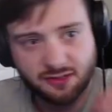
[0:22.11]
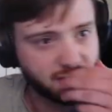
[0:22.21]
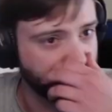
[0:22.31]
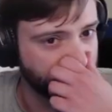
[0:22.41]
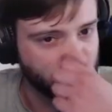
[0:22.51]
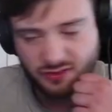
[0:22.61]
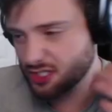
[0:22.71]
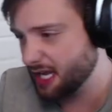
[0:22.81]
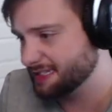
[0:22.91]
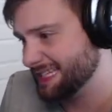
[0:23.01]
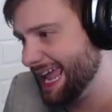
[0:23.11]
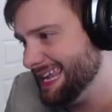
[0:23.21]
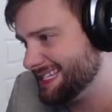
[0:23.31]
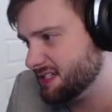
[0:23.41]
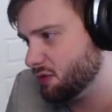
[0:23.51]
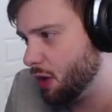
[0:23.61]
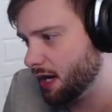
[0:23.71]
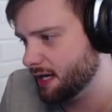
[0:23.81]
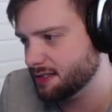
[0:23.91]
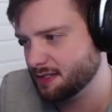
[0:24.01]
So, she has 8
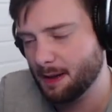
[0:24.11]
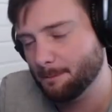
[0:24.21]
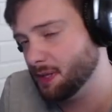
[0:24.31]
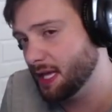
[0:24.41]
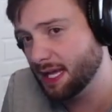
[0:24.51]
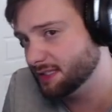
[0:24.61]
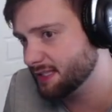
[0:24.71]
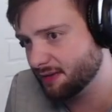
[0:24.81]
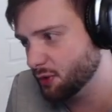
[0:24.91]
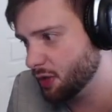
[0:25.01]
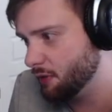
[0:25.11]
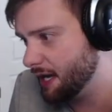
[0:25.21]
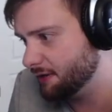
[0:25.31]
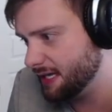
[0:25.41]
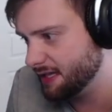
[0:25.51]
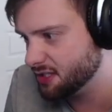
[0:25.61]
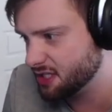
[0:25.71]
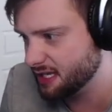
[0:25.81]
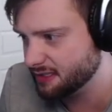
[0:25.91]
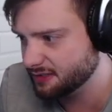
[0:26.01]
rocket planes that will go out, and then
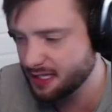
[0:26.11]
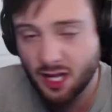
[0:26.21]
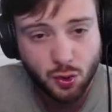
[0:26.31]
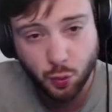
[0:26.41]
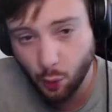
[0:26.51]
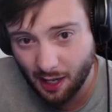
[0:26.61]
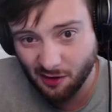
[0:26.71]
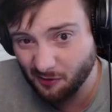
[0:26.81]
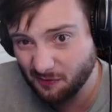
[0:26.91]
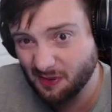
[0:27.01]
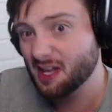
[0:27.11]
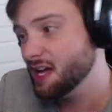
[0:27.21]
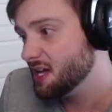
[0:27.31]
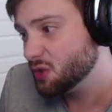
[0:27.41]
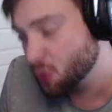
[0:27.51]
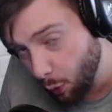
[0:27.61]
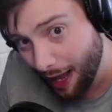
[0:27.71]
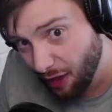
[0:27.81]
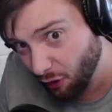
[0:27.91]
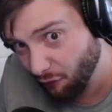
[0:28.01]
she has 12,
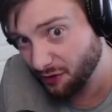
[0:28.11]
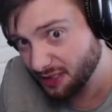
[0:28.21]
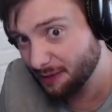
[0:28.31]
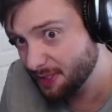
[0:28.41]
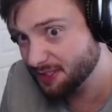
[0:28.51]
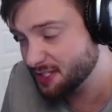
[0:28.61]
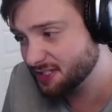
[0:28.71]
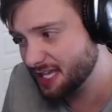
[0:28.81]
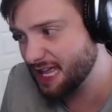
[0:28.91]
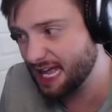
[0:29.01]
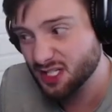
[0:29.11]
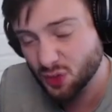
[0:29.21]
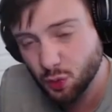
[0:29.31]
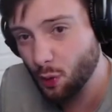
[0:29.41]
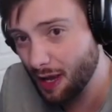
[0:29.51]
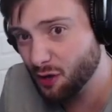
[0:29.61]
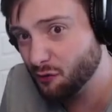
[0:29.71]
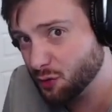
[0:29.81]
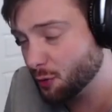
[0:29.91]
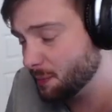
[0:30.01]
let me just say that.
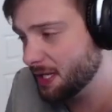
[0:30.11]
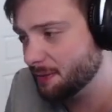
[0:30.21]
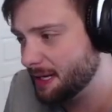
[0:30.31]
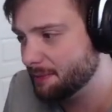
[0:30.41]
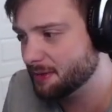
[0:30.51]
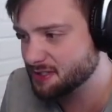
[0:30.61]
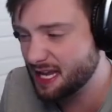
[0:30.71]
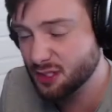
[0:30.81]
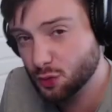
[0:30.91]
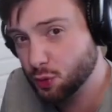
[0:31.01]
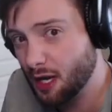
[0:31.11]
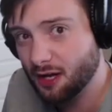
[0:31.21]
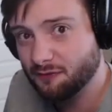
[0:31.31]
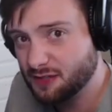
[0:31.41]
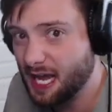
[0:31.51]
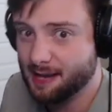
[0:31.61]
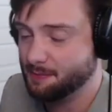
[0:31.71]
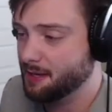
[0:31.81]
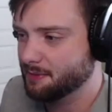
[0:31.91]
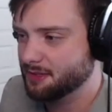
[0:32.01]
12 torpedo bombers and 12 dive
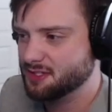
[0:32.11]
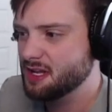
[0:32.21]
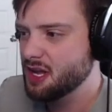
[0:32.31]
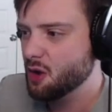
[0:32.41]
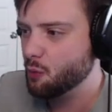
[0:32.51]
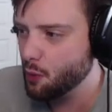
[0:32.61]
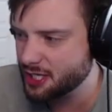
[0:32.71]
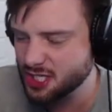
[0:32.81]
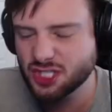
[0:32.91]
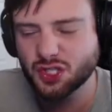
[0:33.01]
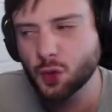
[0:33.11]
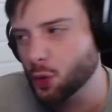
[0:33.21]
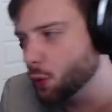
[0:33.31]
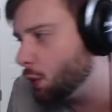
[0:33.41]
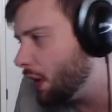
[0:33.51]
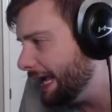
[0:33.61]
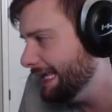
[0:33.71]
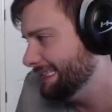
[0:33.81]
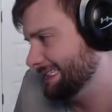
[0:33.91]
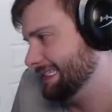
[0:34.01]
bombers, which is
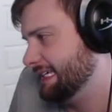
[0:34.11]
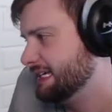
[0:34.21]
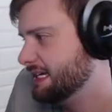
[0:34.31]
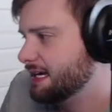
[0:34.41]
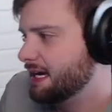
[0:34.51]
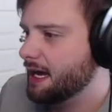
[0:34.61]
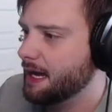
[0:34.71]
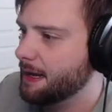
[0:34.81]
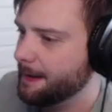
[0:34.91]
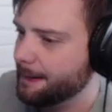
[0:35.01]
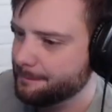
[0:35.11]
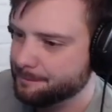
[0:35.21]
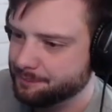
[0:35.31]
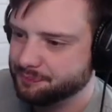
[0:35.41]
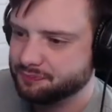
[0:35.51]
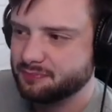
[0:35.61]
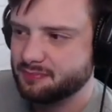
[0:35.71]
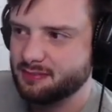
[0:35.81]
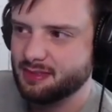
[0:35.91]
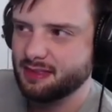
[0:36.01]
crazy.
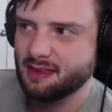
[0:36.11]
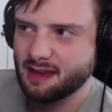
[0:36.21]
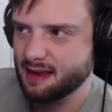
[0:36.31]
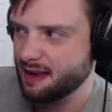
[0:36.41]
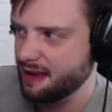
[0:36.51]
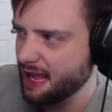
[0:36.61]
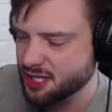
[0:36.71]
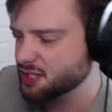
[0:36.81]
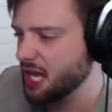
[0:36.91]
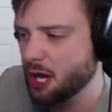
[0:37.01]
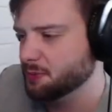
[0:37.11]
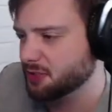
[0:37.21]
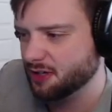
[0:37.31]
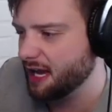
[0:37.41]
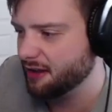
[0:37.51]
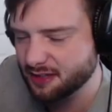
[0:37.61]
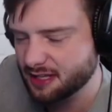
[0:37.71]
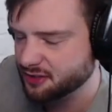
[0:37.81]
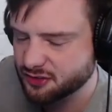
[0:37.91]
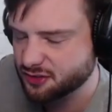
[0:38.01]
It just helps her out
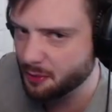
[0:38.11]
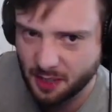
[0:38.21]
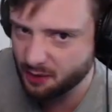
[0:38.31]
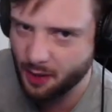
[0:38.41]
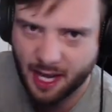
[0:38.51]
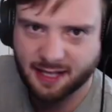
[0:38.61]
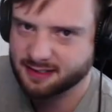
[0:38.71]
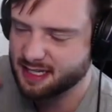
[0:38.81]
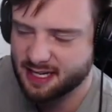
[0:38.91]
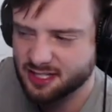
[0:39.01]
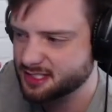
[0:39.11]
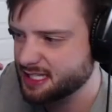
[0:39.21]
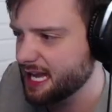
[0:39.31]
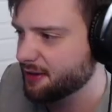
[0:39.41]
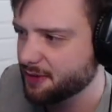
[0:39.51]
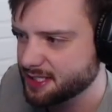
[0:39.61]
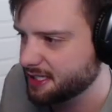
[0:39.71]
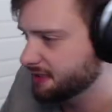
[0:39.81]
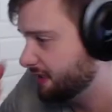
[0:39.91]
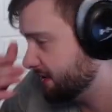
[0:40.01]
in so many ways, and it's just kind of
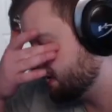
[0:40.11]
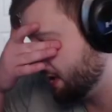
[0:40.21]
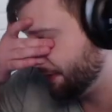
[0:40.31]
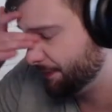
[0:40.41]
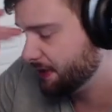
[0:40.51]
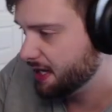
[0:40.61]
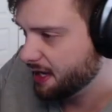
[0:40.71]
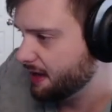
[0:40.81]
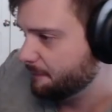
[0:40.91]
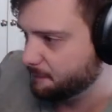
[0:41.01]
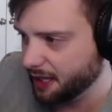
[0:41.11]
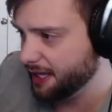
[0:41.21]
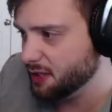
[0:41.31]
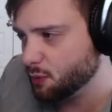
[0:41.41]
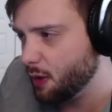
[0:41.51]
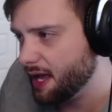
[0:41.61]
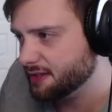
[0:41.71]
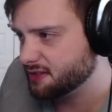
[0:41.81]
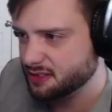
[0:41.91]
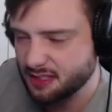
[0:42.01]
ridiculous. So,
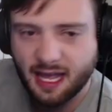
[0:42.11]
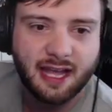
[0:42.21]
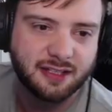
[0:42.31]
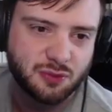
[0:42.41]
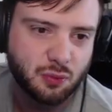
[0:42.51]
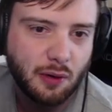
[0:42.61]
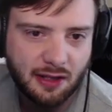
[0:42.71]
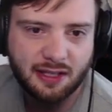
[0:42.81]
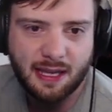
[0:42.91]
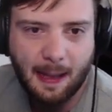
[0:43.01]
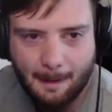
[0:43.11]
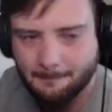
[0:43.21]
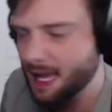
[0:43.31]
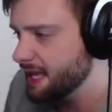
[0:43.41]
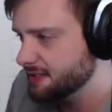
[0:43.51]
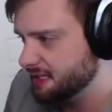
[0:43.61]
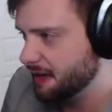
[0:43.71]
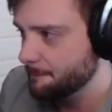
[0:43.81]
planes-wise is really amazing.